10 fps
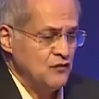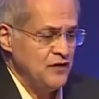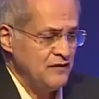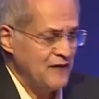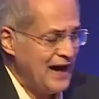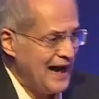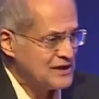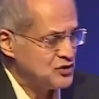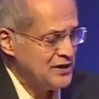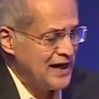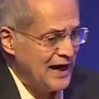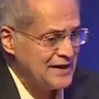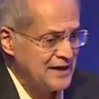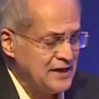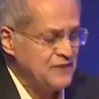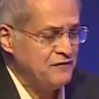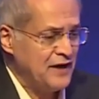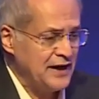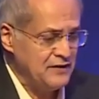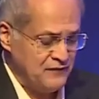we've actually
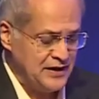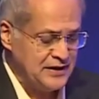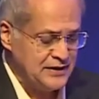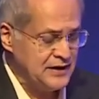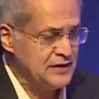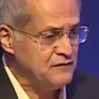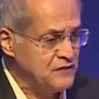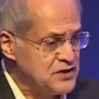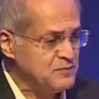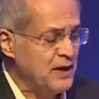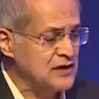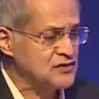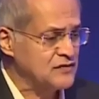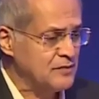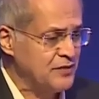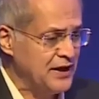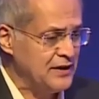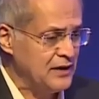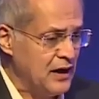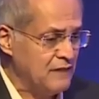identified very clearly which parts of the
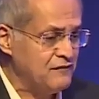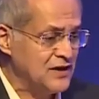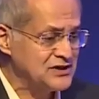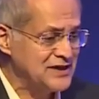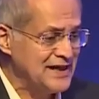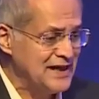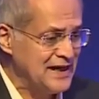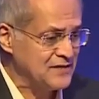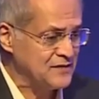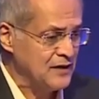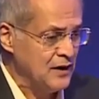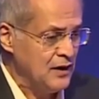brain are functioning less.